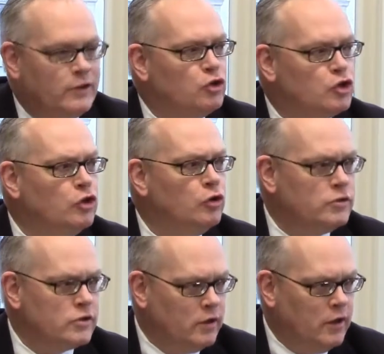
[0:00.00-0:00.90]
to
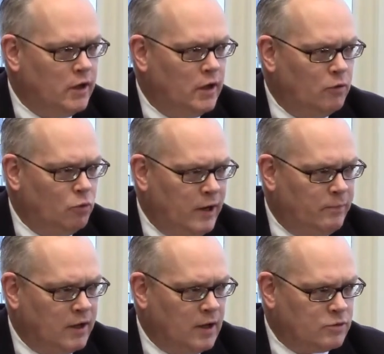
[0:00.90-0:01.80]
choose. When it
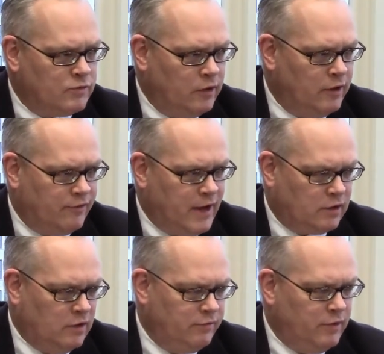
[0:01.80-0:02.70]
becomes fully
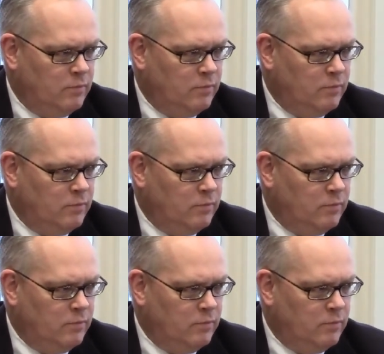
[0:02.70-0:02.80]
effective,